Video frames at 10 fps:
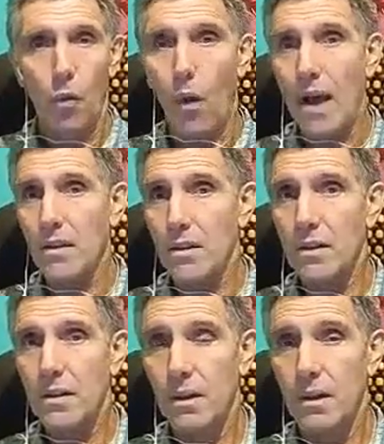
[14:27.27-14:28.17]

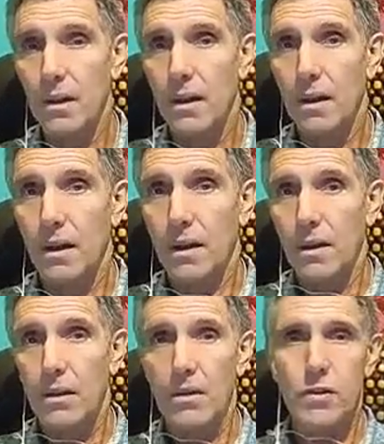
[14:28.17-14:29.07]
Once,
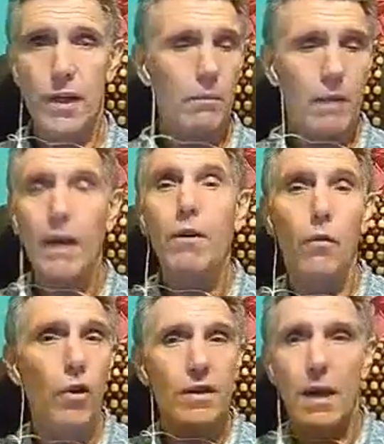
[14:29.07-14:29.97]
same like,
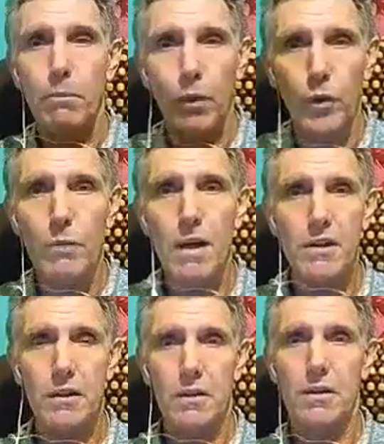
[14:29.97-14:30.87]
for example, with
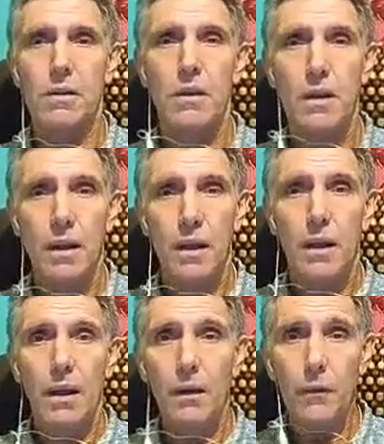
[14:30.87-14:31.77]
muscles.
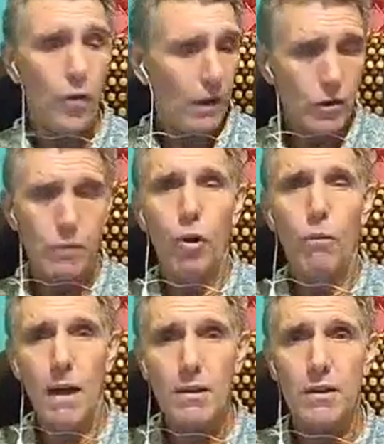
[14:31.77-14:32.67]
If you have
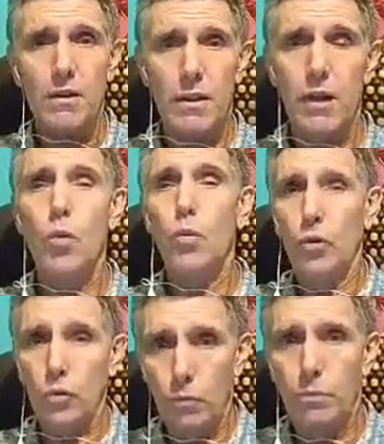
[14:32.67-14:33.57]
small muscles and you
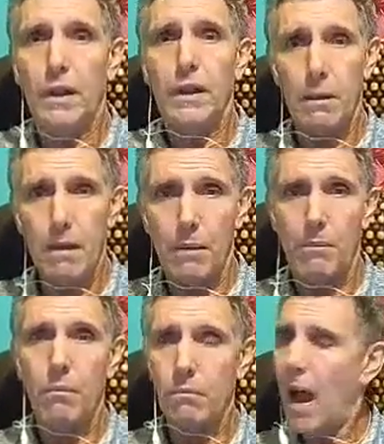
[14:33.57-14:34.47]
want to build them
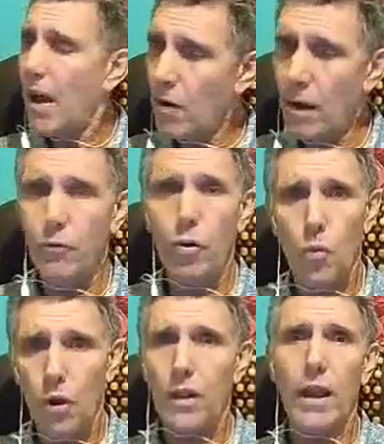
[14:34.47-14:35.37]
up, you have to
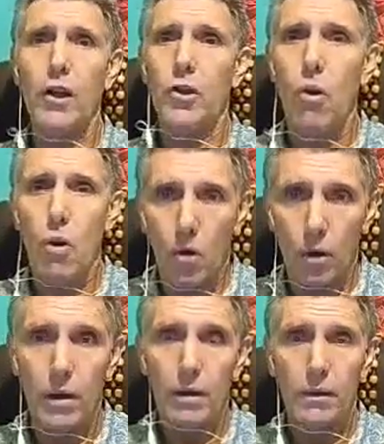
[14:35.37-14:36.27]
work like a dog,